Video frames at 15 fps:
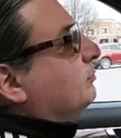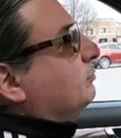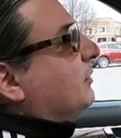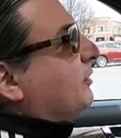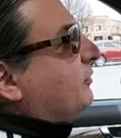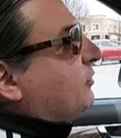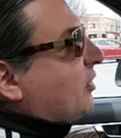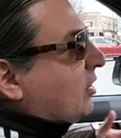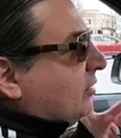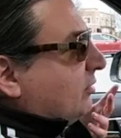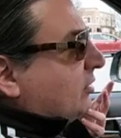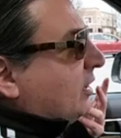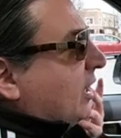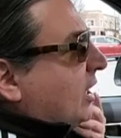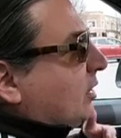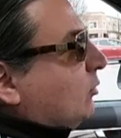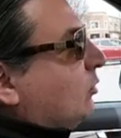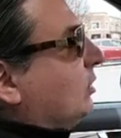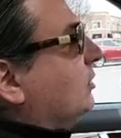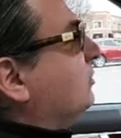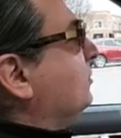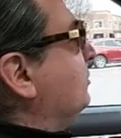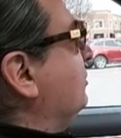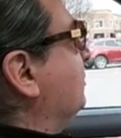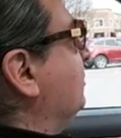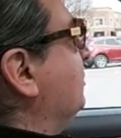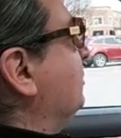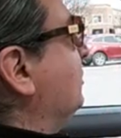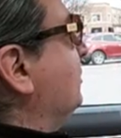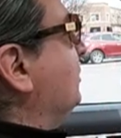My father had one
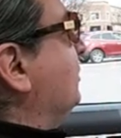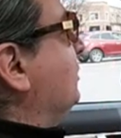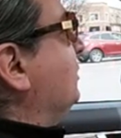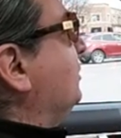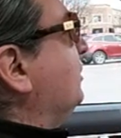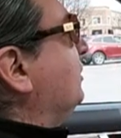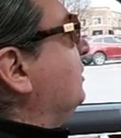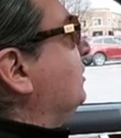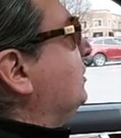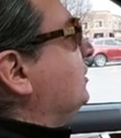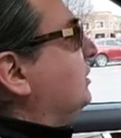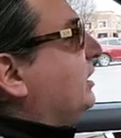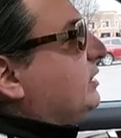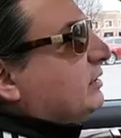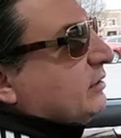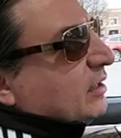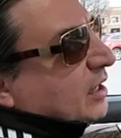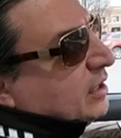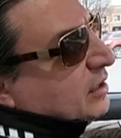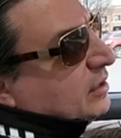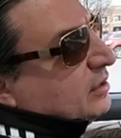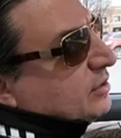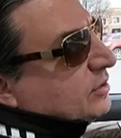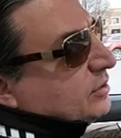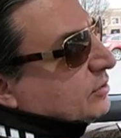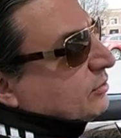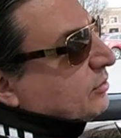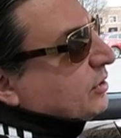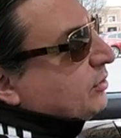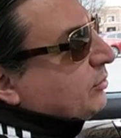in the late 90s,
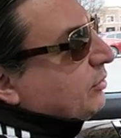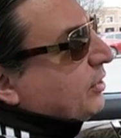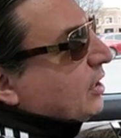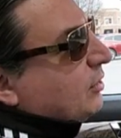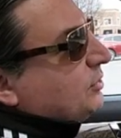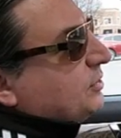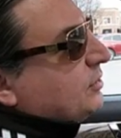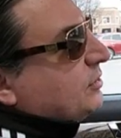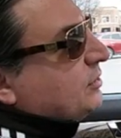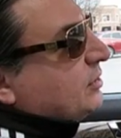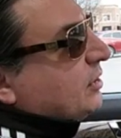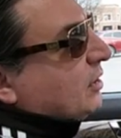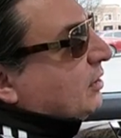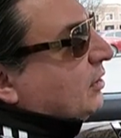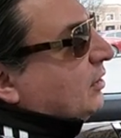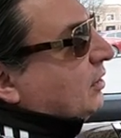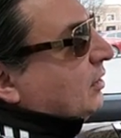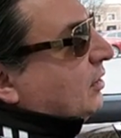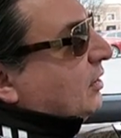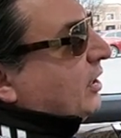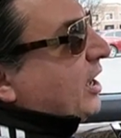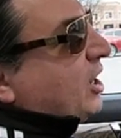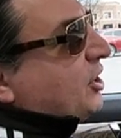early 2000s. I